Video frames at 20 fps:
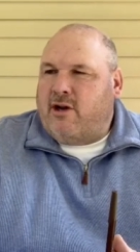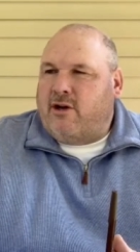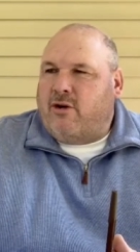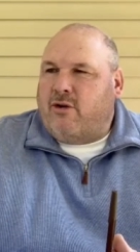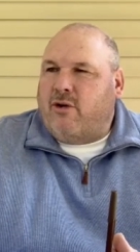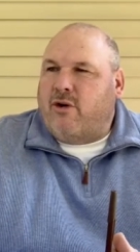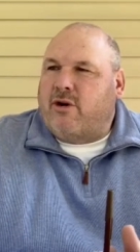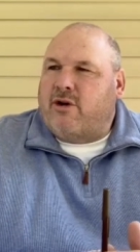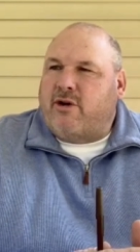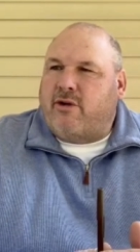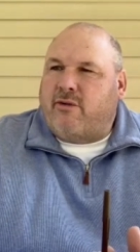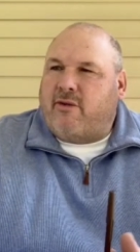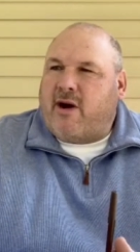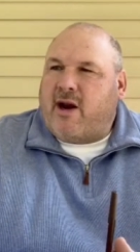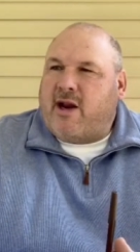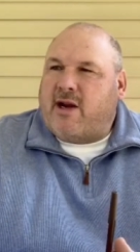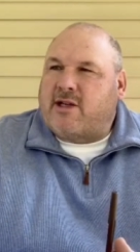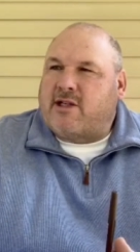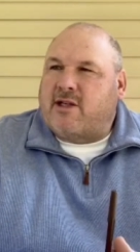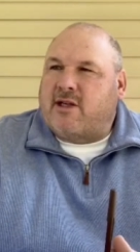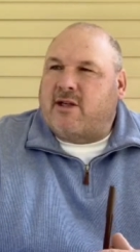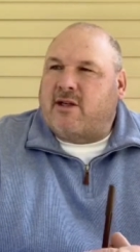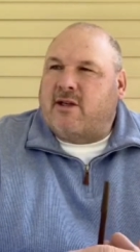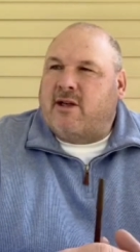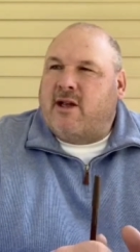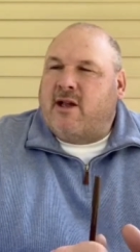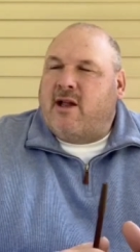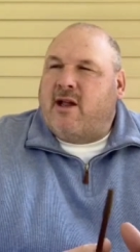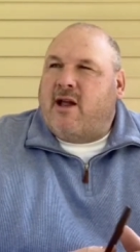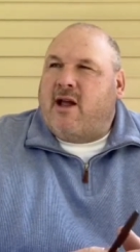or direction
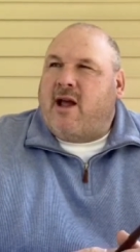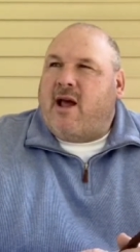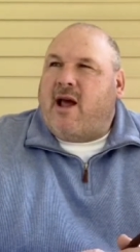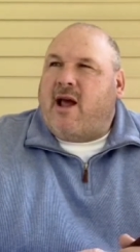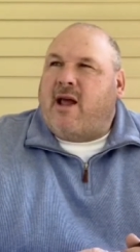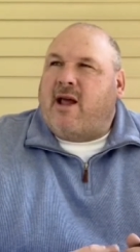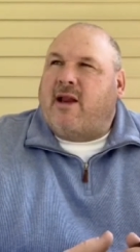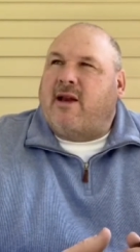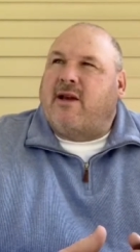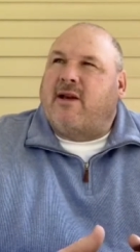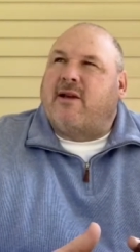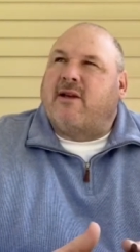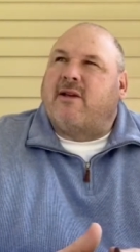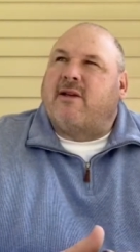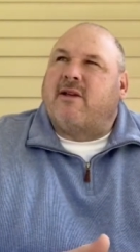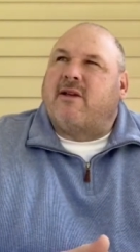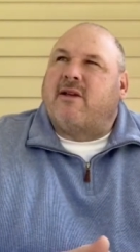and